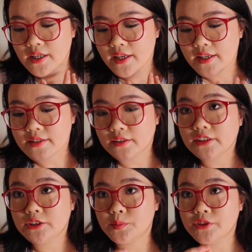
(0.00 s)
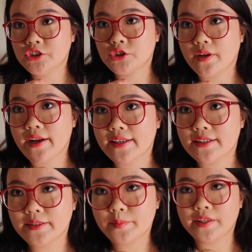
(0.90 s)
It's a little bit dry
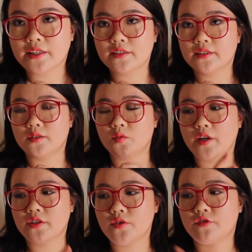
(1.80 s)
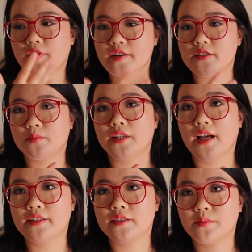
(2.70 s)
in the beginning when you first
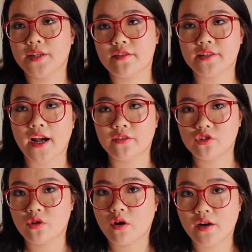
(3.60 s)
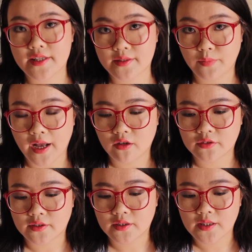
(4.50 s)
applied it because after all it's a
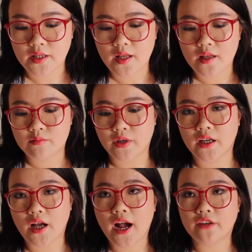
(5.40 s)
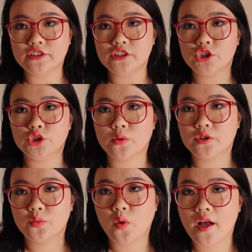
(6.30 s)
powder. But after a
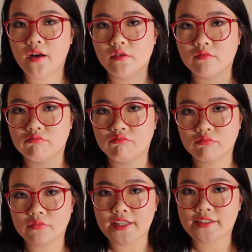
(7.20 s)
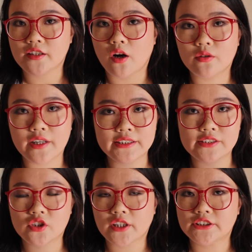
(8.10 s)
short while it's already
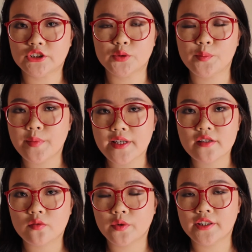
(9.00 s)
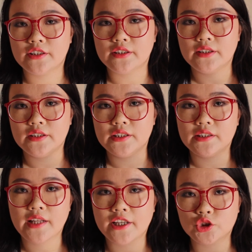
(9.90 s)
started to mix with the
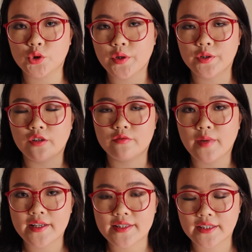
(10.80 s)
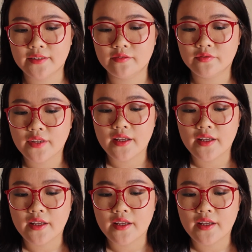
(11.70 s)
natural oil of my skin.